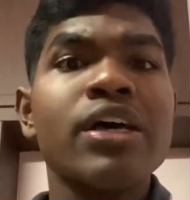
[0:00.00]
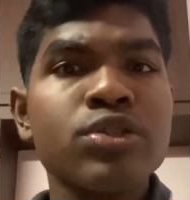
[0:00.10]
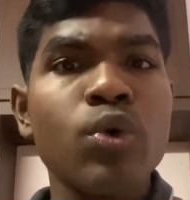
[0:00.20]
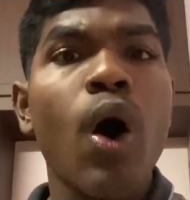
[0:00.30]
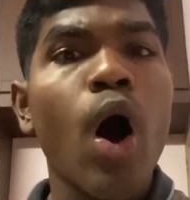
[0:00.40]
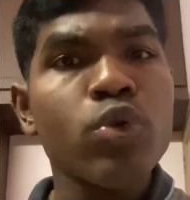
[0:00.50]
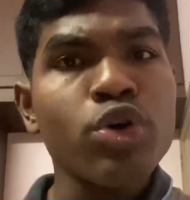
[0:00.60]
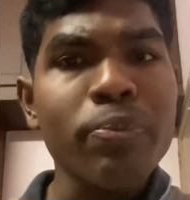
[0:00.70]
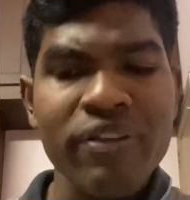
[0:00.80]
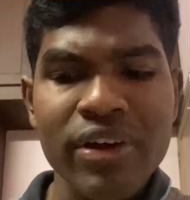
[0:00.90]
So how to
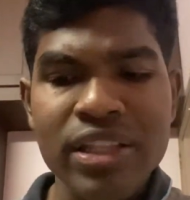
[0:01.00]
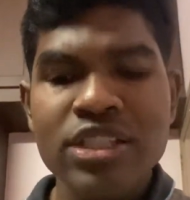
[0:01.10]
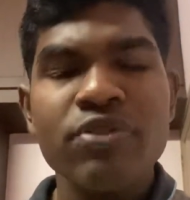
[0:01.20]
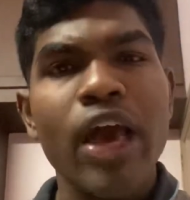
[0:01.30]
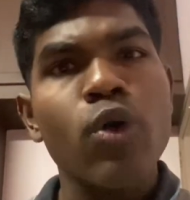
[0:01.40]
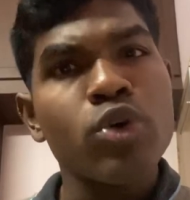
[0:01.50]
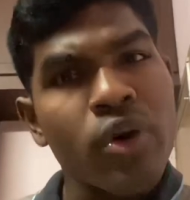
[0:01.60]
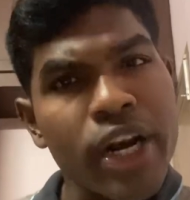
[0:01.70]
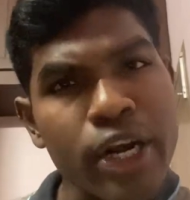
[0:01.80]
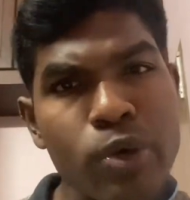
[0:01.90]
prevent this? We have to
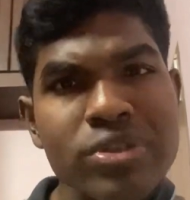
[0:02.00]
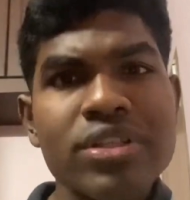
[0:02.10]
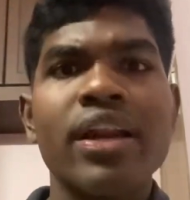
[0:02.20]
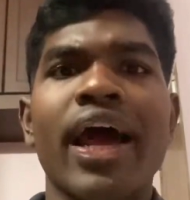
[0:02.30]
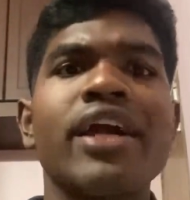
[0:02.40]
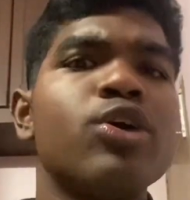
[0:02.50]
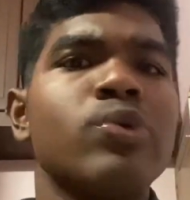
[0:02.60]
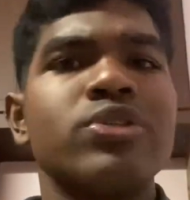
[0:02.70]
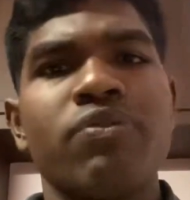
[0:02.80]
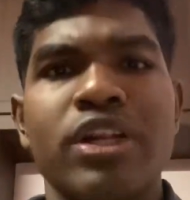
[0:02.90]
reduce the night
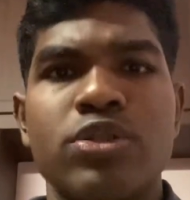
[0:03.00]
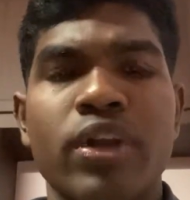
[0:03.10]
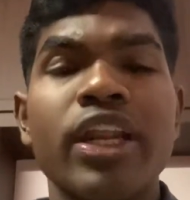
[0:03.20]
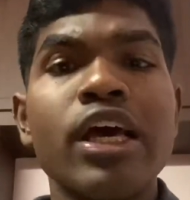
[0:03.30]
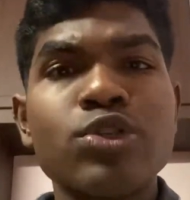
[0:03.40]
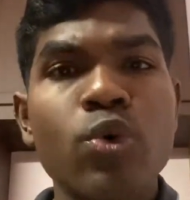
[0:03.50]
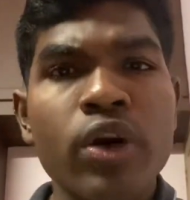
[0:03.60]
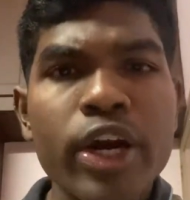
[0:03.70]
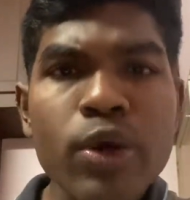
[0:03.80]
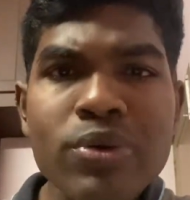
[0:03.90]
dose of insulin. So
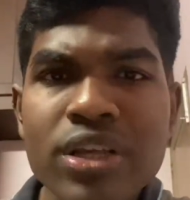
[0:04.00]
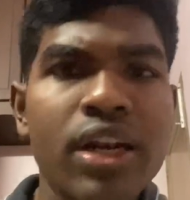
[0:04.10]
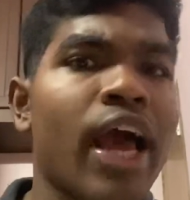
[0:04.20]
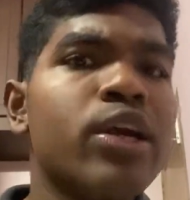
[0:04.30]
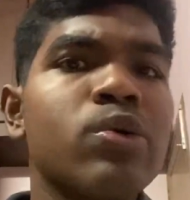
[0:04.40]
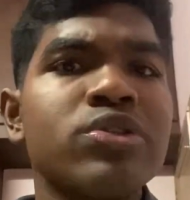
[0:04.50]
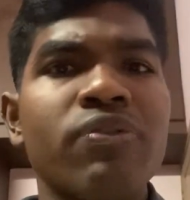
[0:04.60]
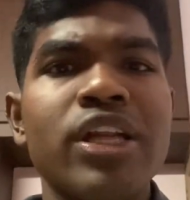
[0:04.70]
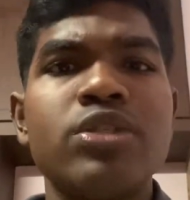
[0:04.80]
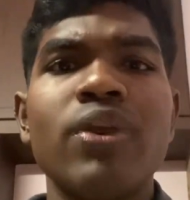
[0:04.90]
reduce the night dose of
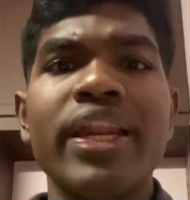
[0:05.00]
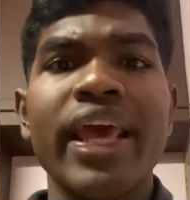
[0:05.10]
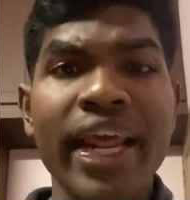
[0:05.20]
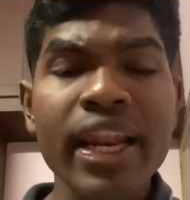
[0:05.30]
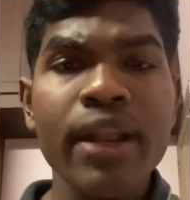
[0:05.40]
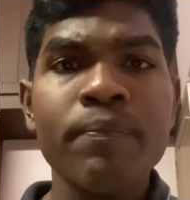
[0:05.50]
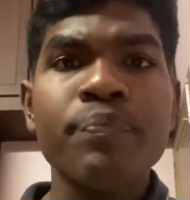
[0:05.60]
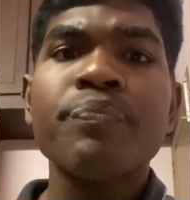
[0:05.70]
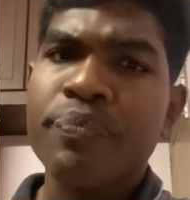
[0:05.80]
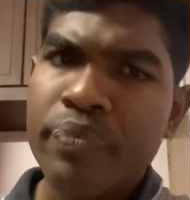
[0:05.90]
insulin in
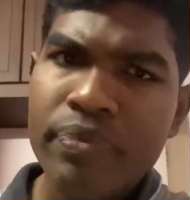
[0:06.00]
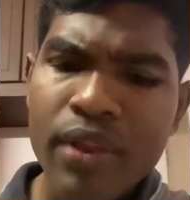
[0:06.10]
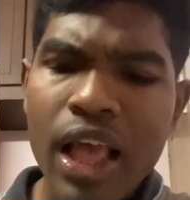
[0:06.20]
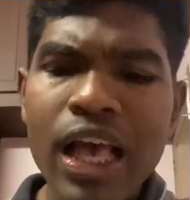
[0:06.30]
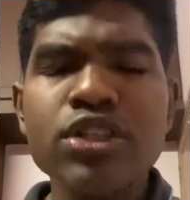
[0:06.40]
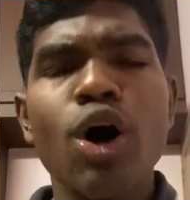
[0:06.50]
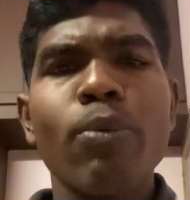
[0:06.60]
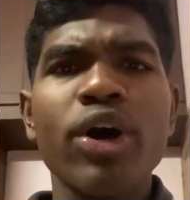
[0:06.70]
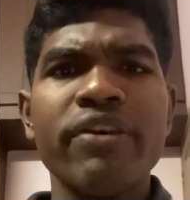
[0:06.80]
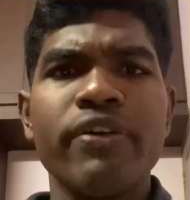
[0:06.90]

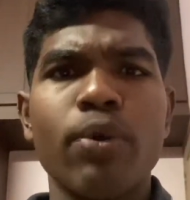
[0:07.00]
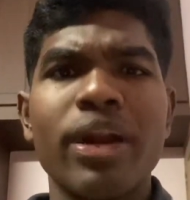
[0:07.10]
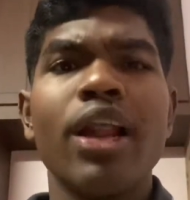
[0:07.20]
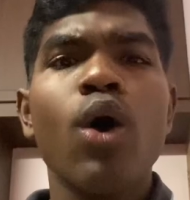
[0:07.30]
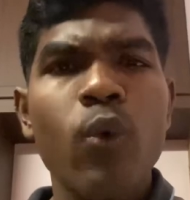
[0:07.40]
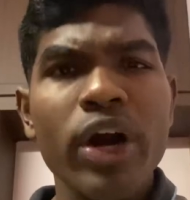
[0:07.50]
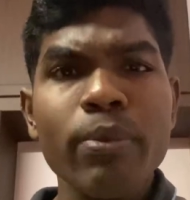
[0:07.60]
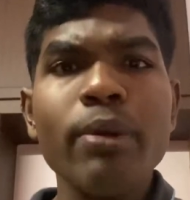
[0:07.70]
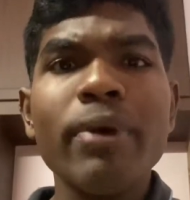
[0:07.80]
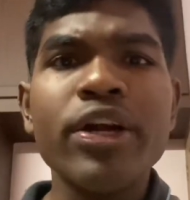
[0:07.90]
Somoggy phenomenon. What do you
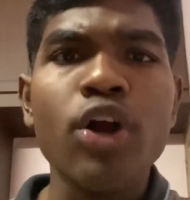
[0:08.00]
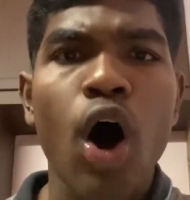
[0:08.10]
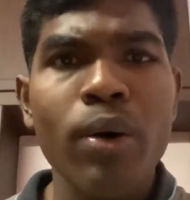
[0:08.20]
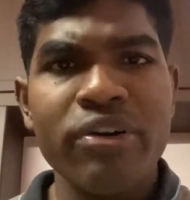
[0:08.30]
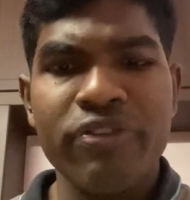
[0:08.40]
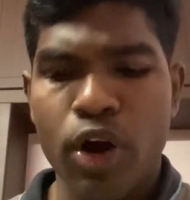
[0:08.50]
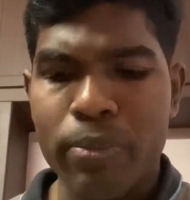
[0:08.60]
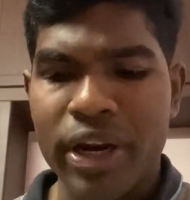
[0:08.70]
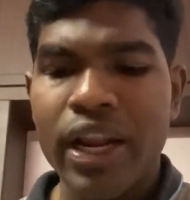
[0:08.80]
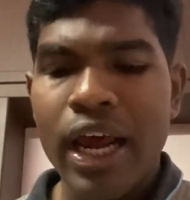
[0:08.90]
mean by dawn
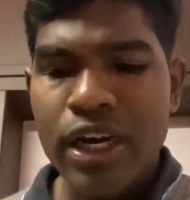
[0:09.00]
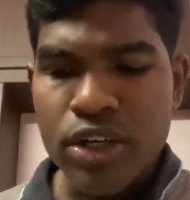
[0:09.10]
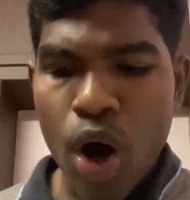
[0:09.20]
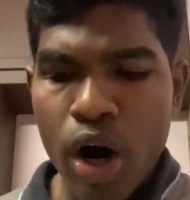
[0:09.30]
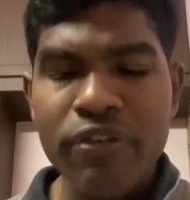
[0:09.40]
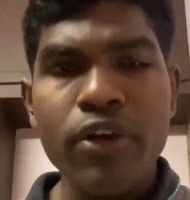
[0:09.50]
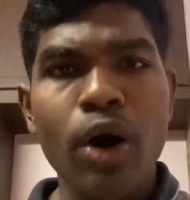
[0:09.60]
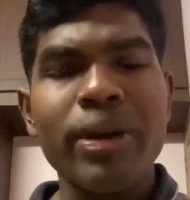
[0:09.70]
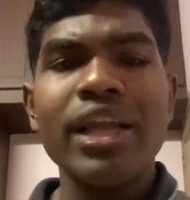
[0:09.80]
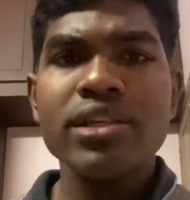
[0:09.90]
phenomenon? Dawn
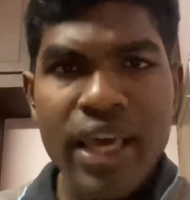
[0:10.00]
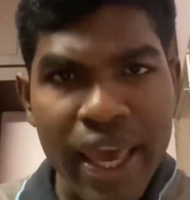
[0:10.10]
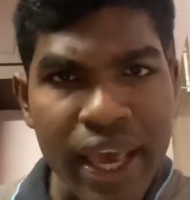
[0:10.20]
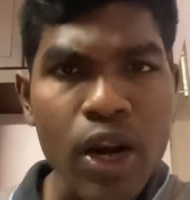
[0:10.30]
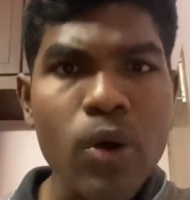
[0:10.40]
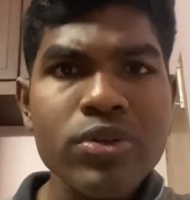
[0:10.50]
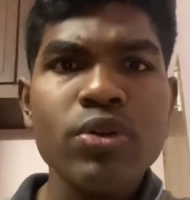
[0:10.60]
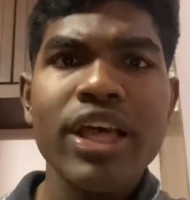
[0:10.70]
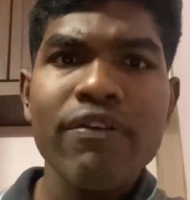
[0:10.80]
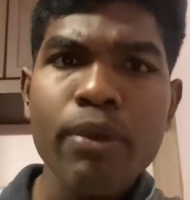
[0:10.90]
phenomenon is here also
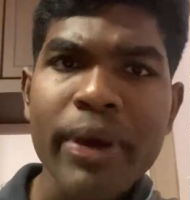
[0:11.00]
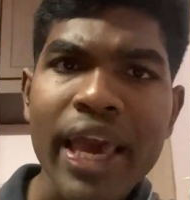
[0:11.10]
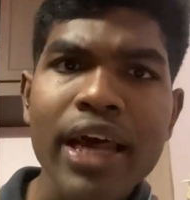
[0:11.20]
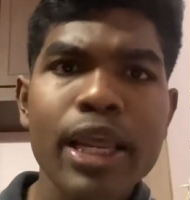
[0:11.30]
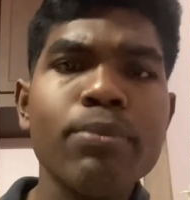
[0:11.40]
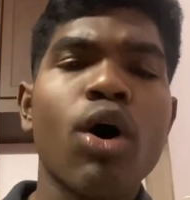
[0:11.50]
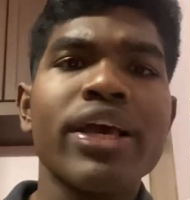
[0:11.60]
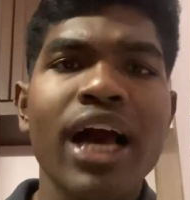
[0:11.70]
there will be early morning